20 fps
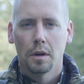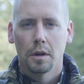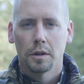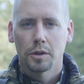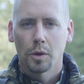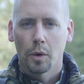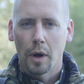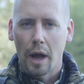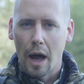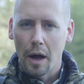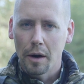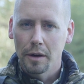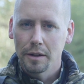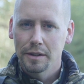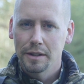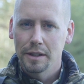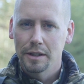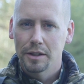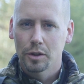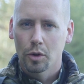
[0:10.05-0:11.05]
So how does
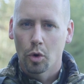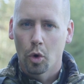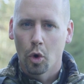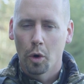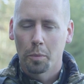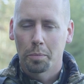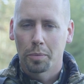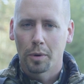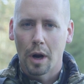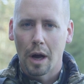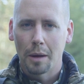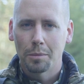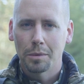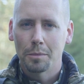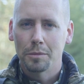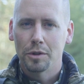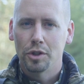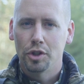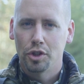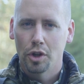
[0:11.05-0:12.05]
this core
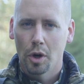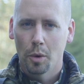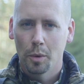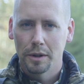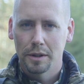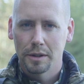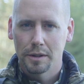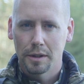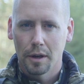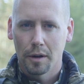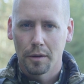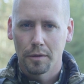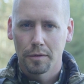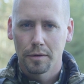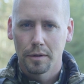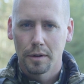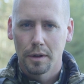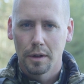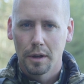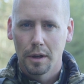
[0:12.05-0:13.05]
problem show
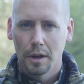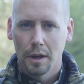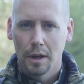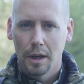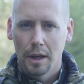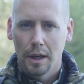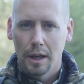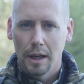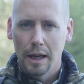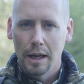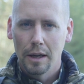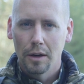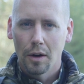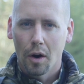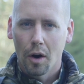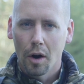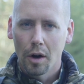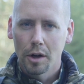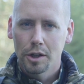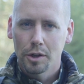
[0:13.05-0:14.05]
itself? In
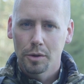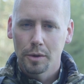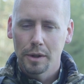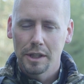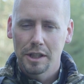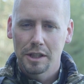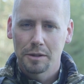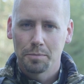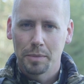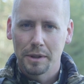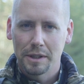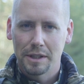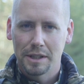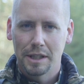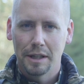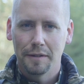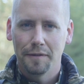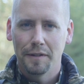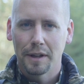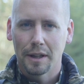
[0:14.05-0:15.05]
archery
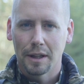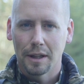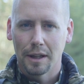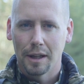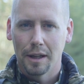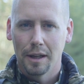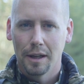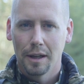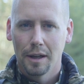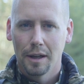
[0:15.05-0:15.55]
specifically,